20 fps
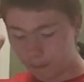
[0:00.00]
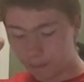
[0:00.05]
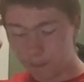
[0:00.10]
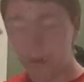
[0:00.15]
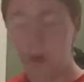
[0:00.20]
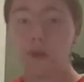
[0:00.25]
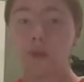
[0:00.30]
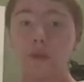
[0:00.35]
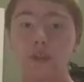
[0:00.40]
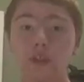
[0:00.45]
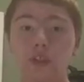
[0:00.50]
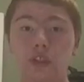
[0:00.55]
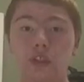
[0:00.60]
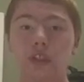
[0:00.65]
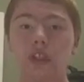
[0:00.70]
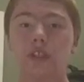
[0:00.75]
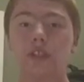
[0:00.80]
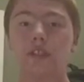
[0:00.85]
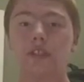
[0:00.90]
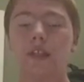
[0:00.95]
both
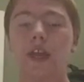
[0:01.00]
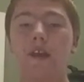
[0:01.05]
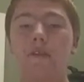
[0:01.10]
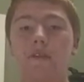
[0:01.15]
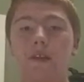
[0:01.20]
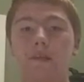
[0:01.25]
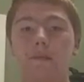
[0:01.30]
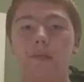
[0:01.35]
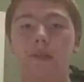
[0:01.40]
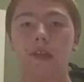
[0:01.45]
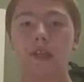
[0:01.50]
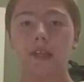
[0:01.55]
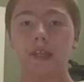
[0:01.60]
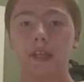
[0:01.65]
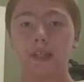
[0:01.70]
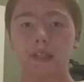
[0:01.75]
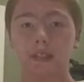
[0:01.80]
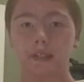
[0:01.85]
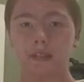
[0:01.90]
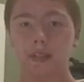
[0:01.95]
sugars have
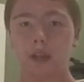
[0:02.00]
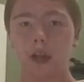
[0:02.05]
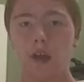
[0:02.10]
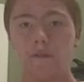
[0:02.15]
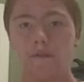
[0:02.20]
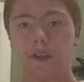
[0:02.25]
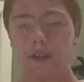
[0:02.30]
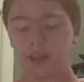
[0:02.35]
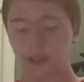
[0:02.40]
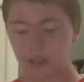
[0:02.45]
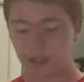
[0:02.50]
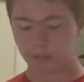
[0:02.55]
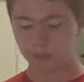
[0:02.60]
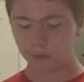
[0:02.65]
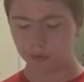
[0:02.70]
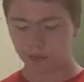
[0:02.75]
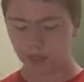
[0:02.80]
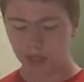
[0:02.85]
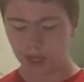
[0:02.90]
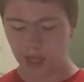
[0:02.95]
completely dissolved at this
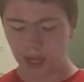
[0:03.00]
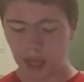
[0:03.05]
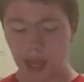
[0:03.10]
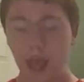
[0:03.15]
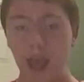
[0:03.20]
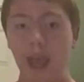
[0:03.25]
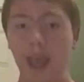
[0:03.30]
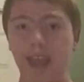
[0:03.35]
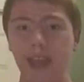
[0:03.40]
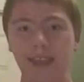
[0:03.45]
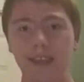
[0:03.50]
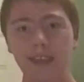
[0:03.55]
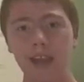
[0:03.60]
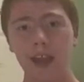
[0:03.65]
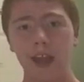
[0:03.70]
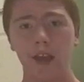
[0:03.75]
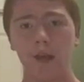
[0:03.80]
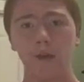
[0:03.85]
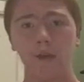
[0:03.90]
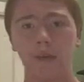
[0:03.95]
point, and
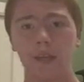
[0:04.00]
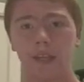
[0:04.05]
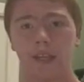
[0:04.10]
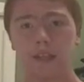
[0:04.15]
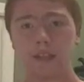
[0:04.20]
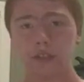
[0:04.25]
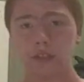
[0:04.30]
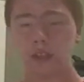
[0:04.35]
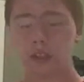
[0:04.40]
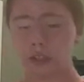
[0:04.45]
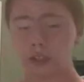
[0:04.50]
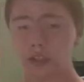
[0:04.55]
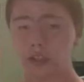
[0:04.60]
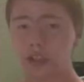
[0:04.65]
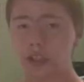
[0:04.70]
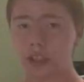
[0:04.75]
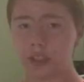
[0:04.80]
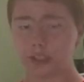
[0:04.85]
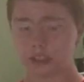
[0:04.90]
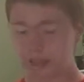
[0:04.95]
now it's
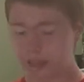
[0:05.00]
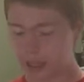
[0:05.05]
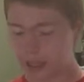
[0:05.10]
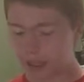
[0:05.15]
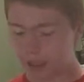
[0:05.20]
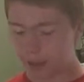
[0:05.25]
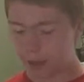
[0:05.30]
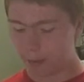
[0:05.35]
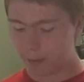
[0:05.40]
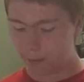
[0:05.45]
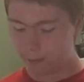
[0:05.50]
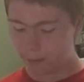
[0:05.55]
just like a